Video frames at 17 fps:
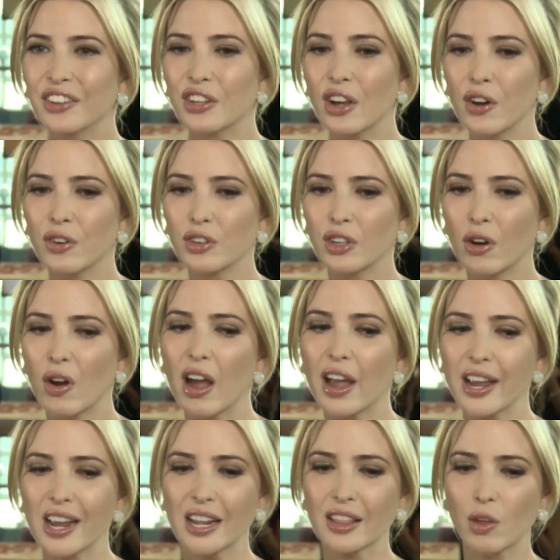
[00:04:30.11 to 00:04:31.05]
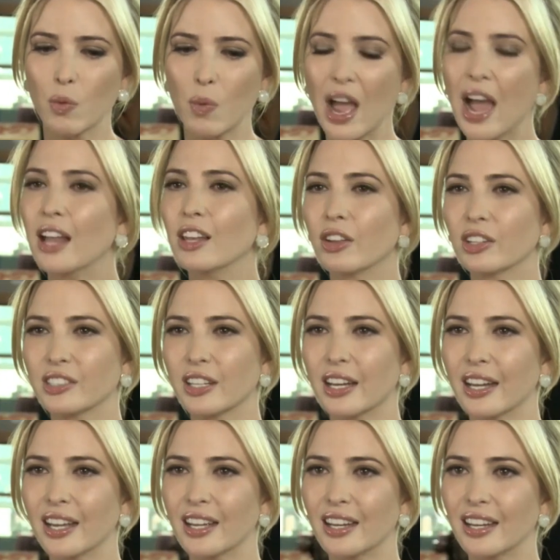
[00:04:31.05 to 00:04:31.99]
So you know, I the way I looked
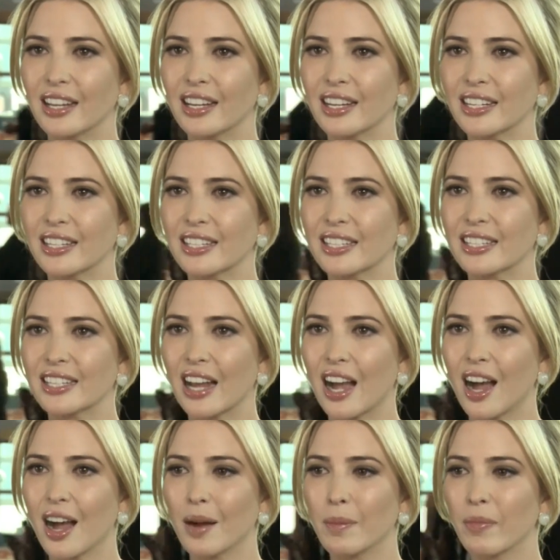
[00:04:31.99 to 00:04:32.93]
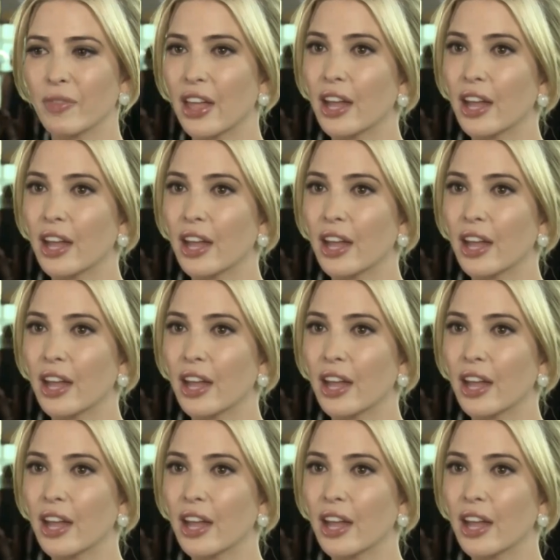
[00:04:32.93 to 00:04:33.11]
at it is um,